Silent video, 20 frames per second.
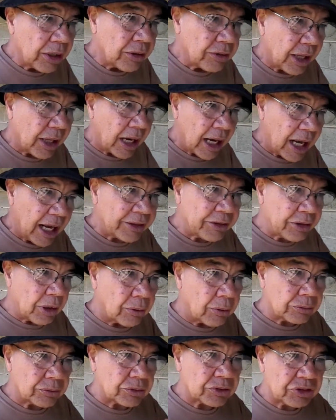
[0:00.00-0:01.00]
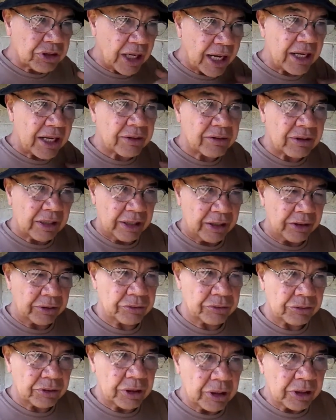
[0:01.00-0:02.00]
that I don't say
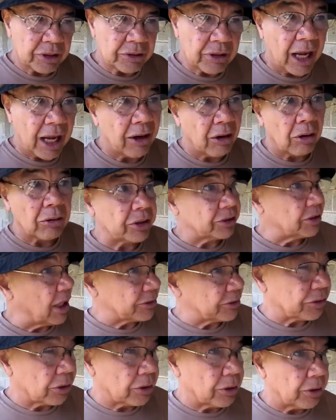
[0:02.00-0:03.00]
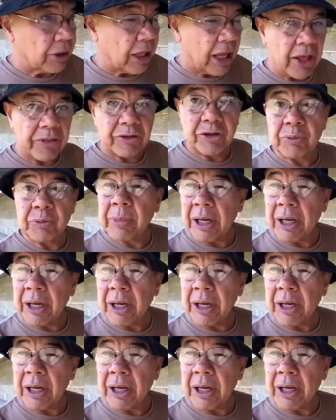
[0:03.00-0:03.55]
things not only not to hurt others,